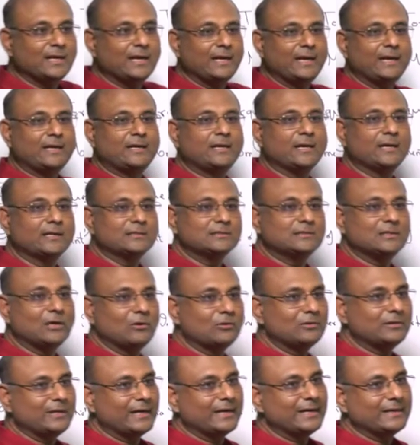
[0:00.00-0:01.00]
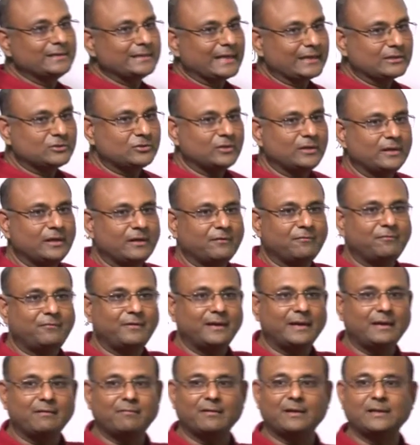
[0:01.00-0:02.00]
it turns out that it's actually a
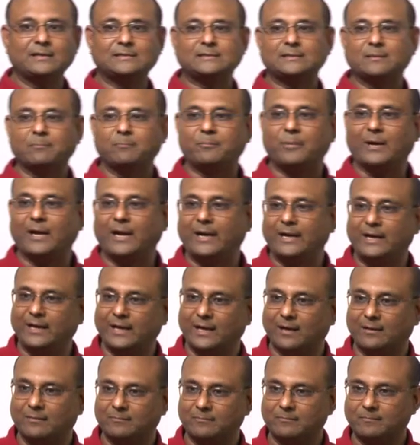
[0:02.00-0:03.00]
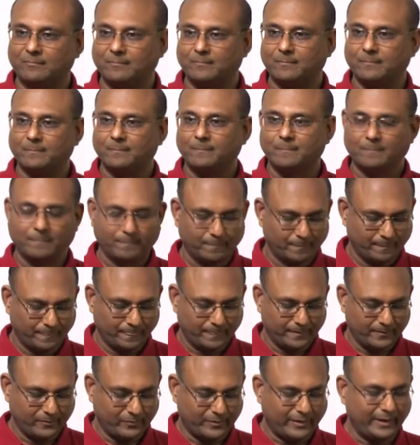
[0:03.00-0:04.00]
very, very simple idea.
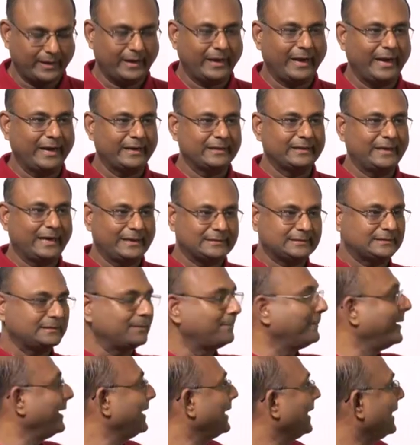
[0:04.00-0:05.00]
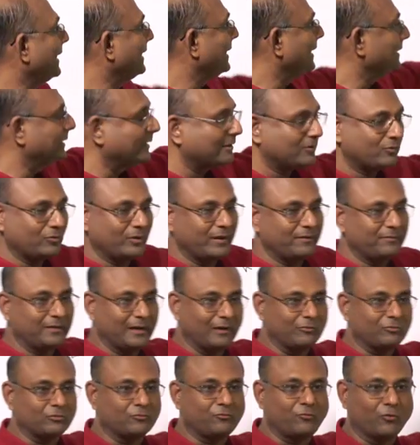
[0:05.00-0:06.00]
Okay, and that's the main idea that today we
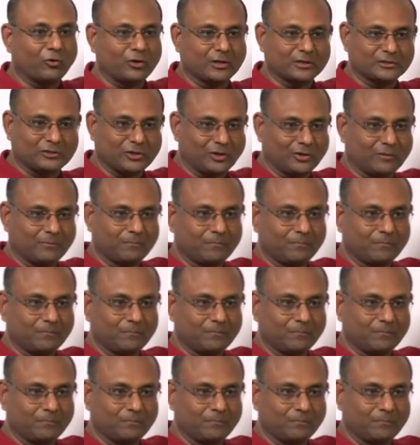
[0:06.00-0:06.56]
have to focus on,